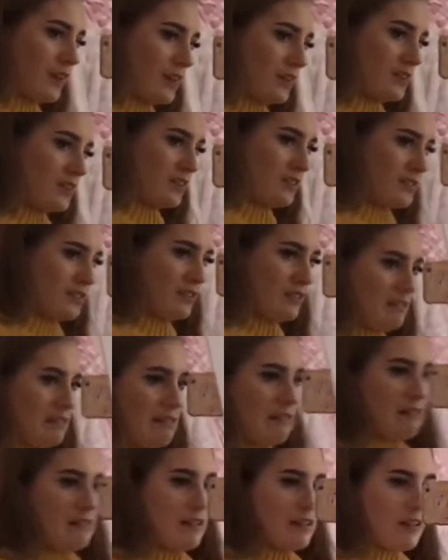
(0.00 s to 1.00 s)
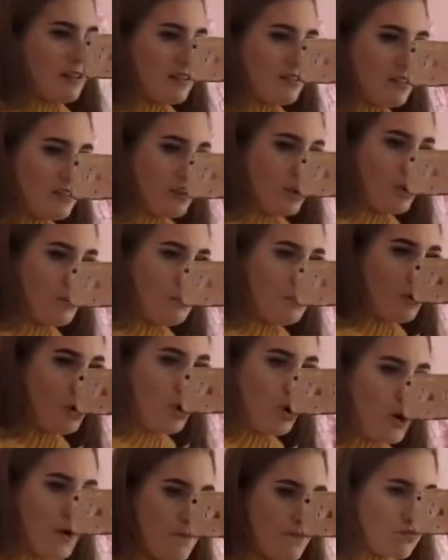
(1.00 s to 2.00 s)
like it's a lot
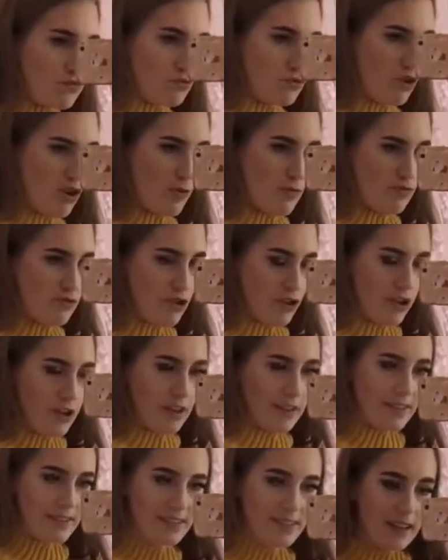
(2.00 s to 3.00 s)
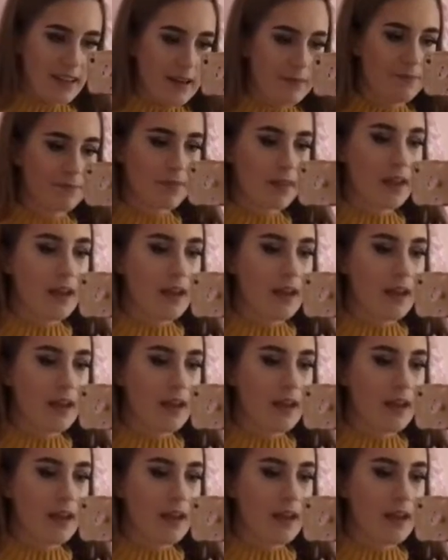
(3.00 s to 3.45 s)
more appropriate I'd say